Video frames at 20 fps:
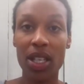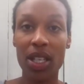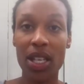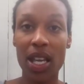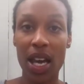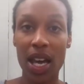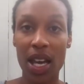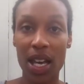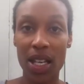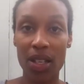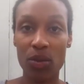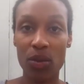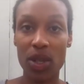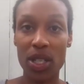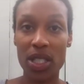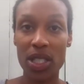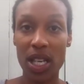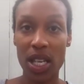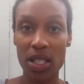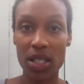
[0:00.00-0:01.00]
that
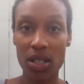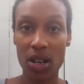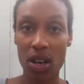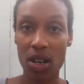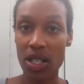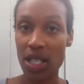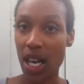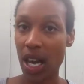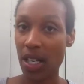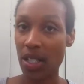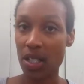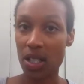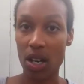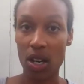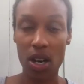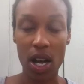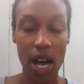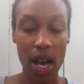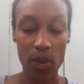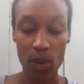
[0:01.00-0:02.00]
once I start
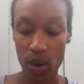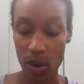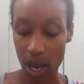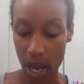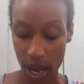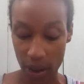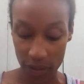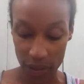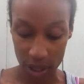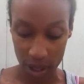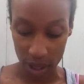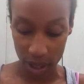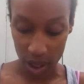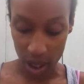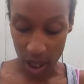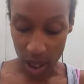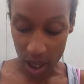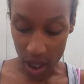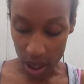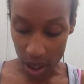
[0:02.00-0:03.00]
Taxol, I won't have to
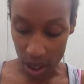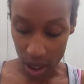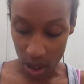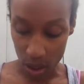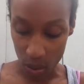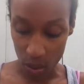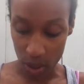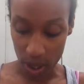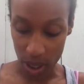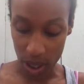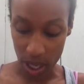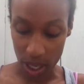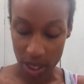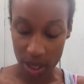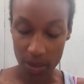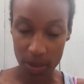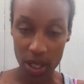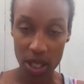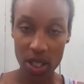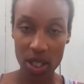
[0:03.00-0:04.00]
deal with
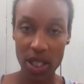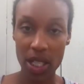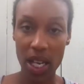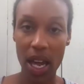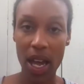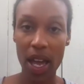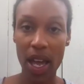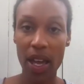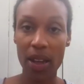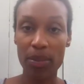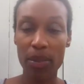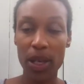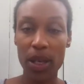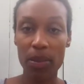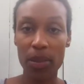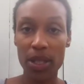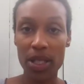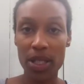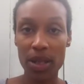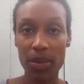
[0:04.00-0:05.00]
as much as I have been.
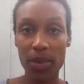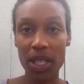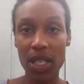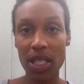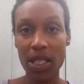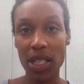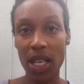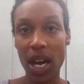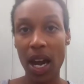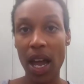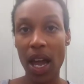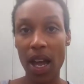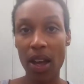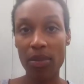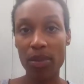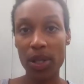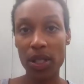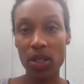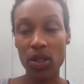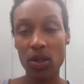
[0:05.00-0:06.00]
But some things that I
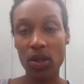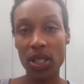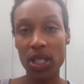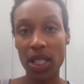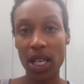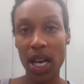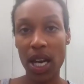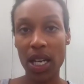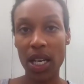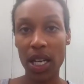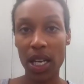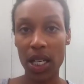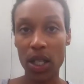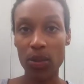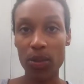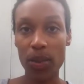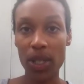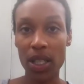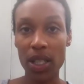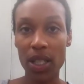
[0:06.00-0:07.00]
have been doing to kind of
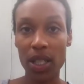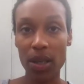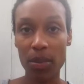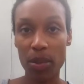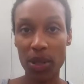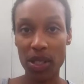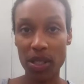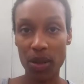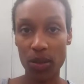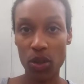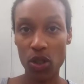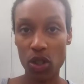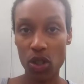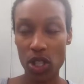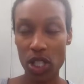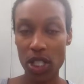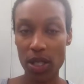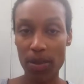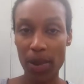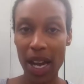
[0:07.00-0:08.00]
help me and put some
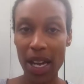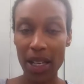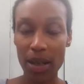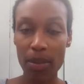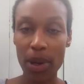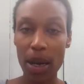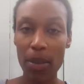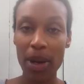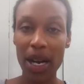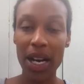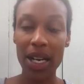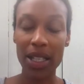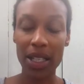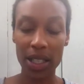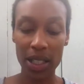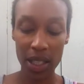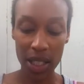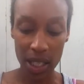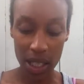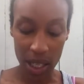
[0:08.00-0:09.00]
nutrition back in my body